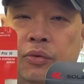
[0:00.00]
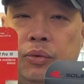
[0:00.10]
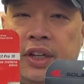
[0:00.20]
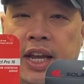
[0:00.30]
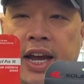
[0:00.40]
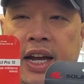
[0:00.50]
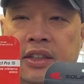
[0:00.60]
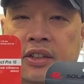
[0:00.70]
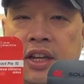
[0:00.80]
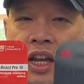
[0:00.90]

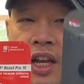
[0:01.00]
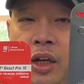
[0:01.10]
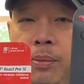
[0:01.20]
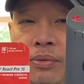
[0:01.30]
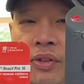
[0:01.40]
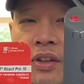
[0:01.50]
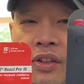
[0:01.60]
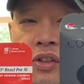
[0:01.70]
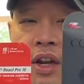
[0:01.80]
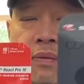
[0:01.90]
React helps
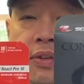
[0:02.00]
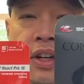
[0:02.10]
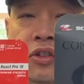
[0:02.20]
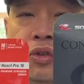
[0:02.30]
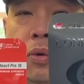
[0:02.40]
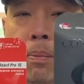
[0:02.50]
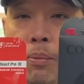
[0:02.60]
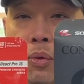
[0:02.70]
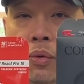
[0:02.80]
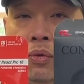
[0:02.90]
this Confidential
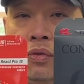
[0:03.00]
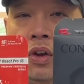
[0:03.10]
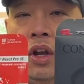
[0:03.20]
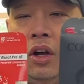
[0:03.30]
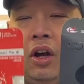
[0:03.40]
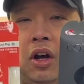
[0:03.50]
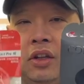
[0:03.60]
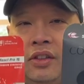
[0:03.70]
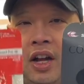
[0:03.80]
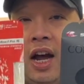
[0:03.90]
move
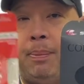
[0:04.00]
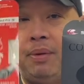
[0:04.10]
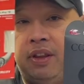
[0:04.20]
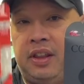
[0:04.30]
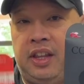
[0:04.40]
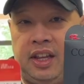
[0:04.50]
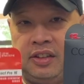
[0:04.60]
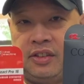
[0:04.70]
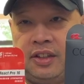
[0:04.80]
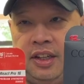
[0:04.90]
on top of
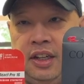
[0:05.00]
this.